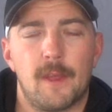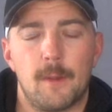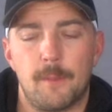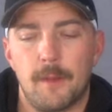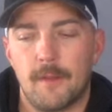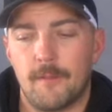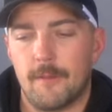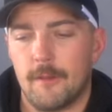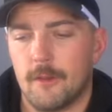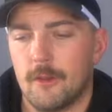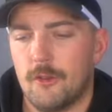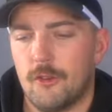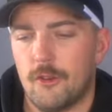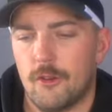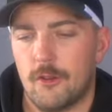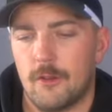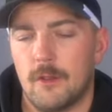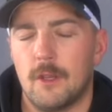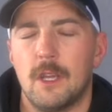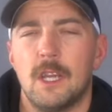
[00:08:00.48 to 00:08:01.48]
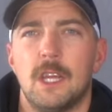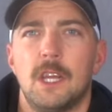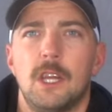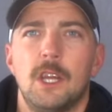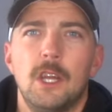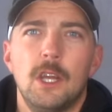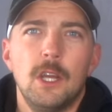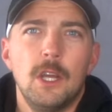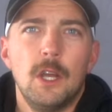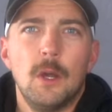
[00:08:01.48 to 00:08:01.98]
that big fish,
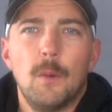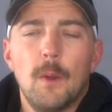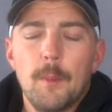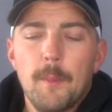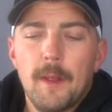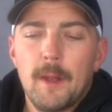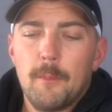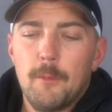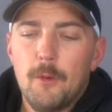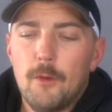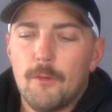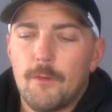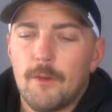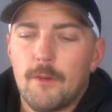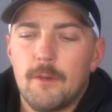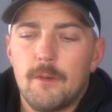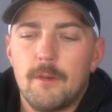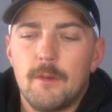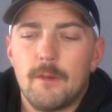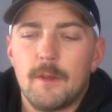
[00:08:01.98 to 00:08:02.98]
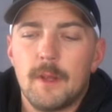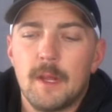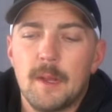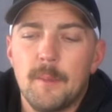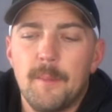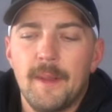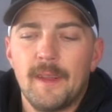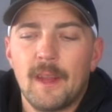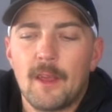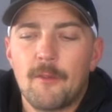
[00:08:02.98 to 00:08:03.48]
we made a move. It
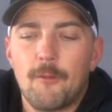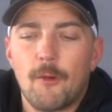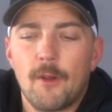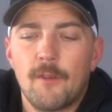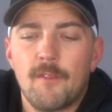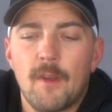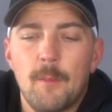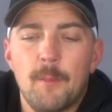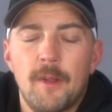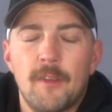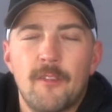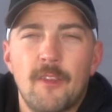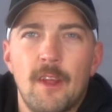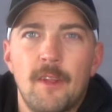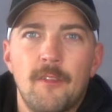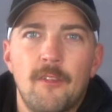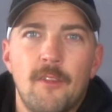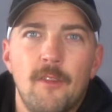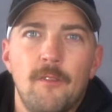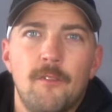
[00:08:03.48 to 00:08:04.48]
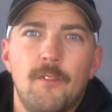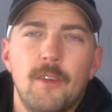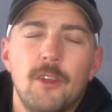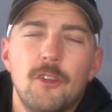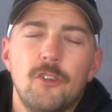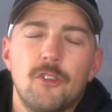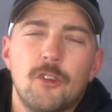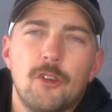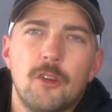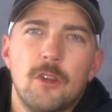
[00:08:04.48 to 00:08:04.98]
had been like 45 minutes I hadn't seen
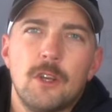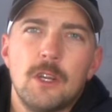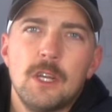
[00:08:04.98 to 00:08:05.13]
fish.